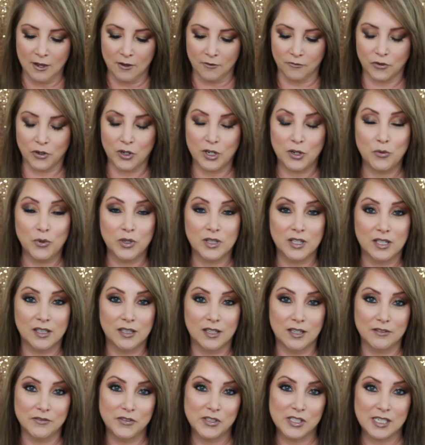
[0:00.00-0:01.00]
for anyone that
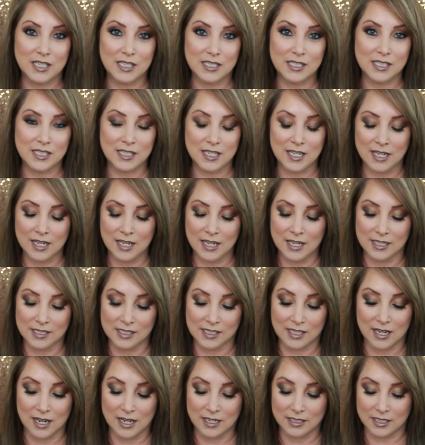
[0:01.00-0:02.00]
loves disney has
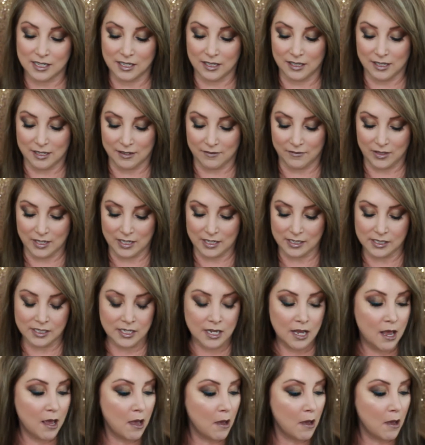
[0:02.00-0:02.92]
got to love this